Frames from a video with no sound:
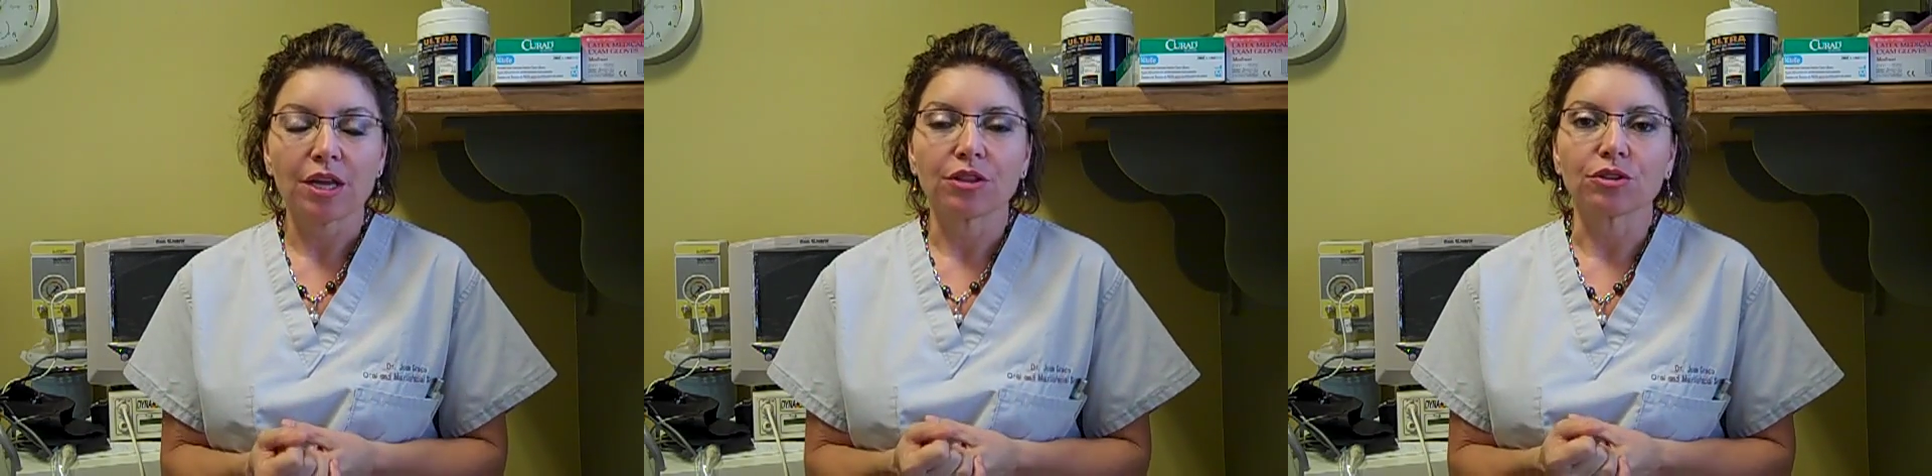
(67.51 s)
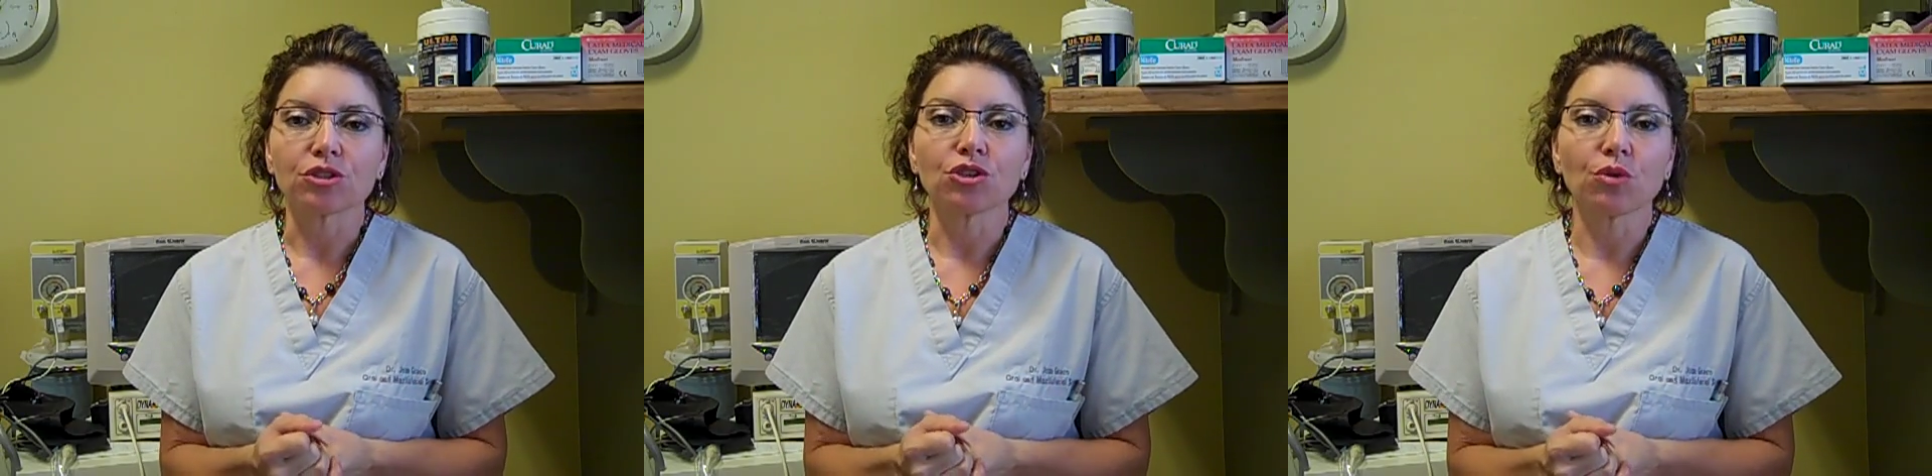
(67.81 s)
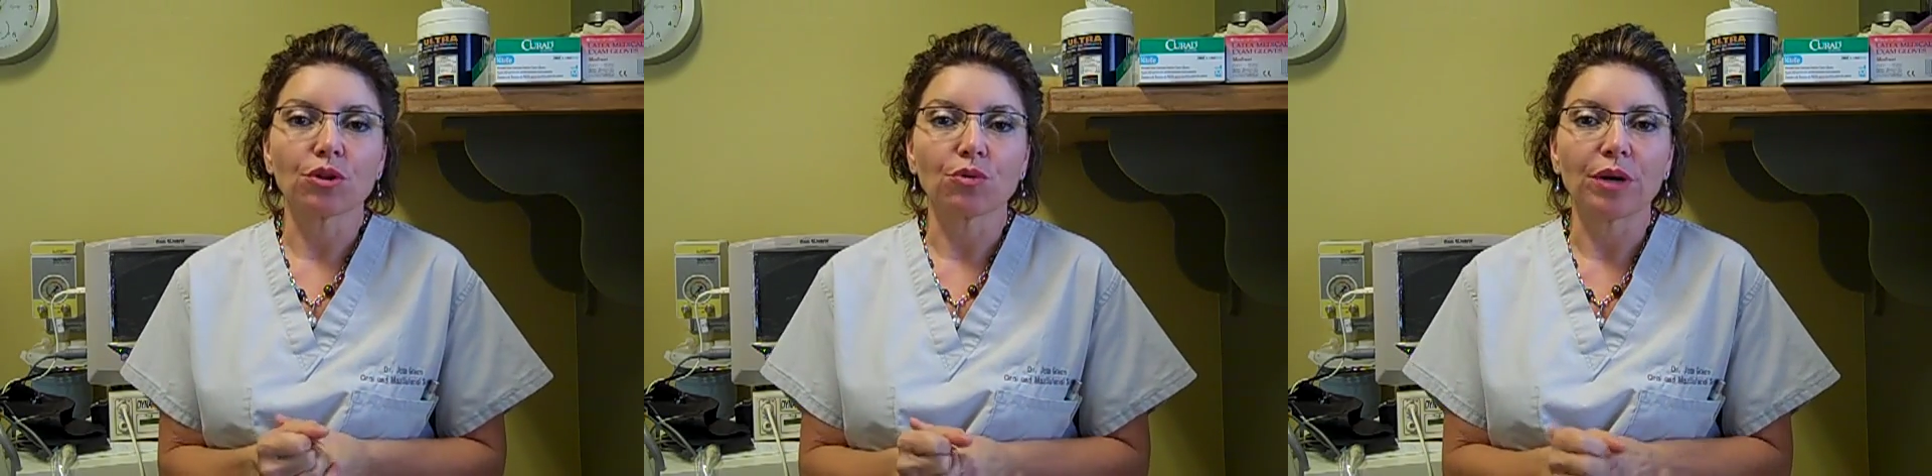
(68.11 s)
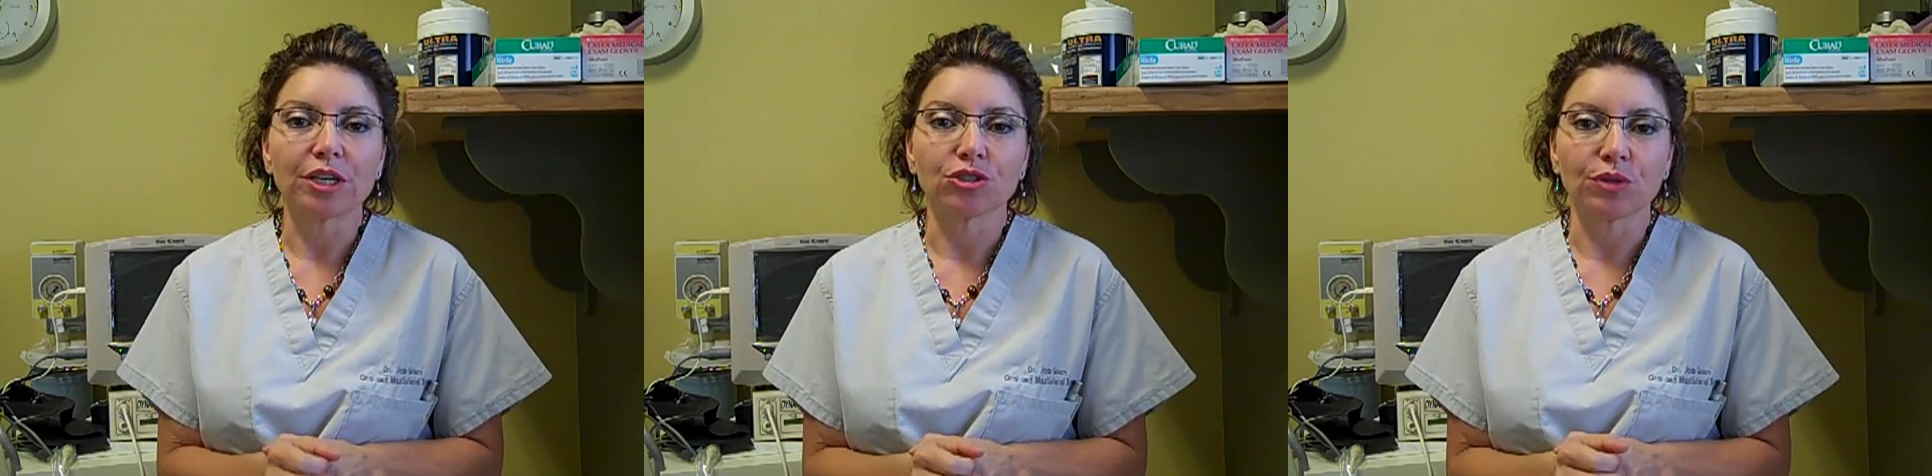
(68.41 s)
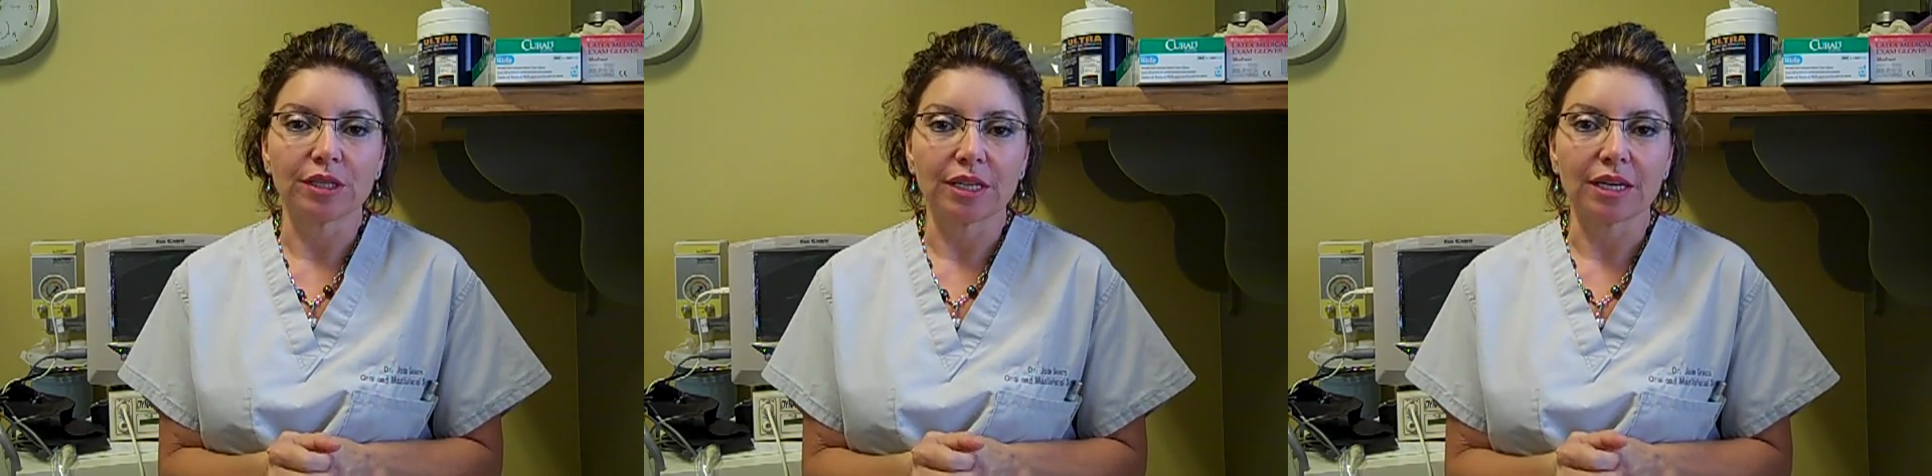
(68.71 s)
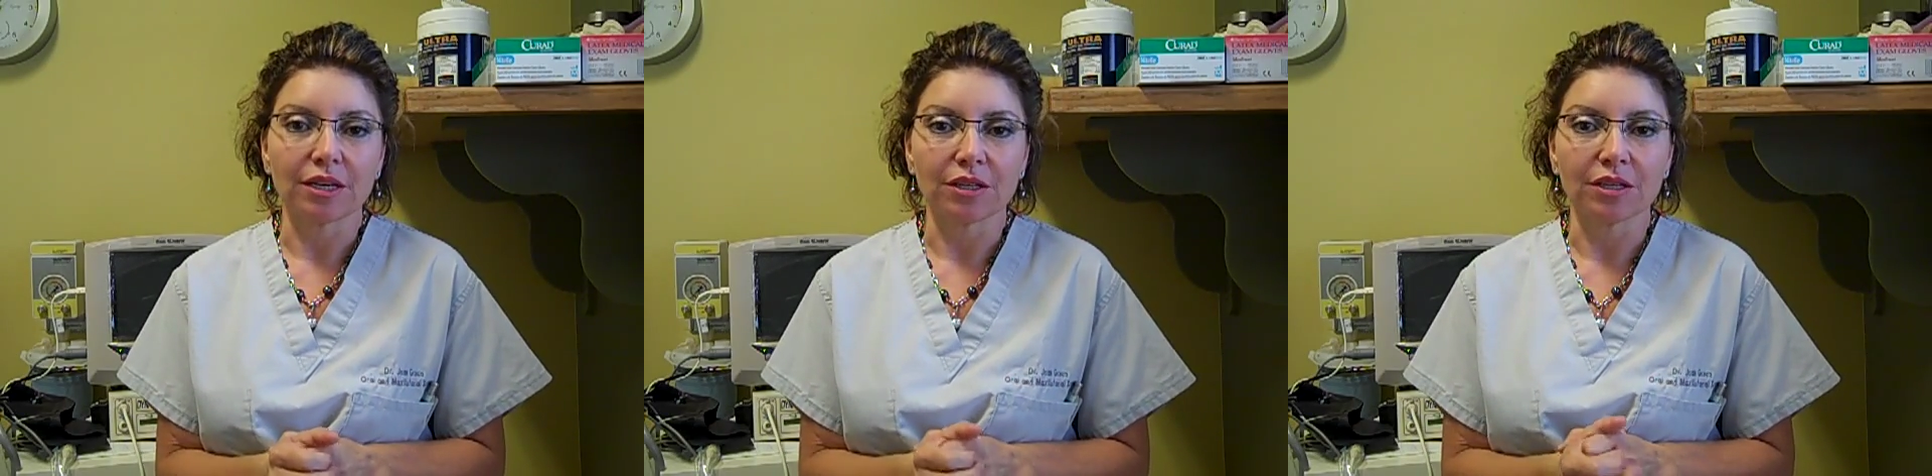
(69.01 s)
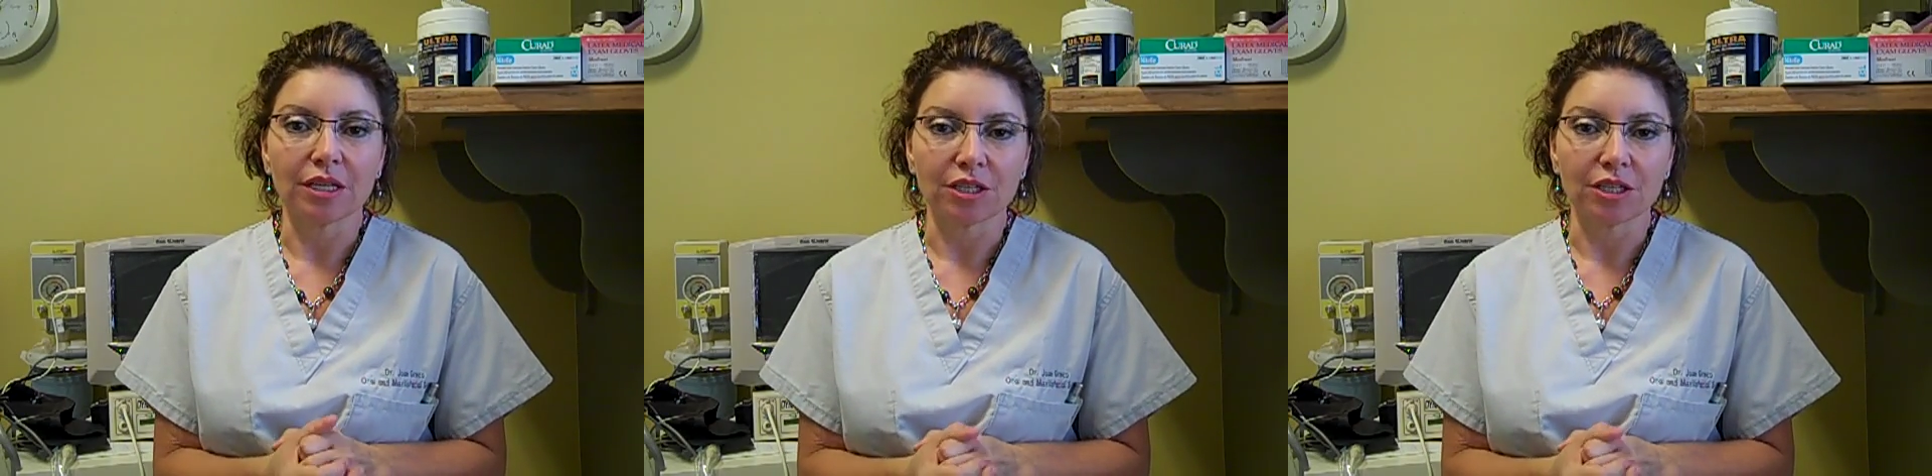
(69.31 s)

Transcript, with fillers: There's no other way to treat that other than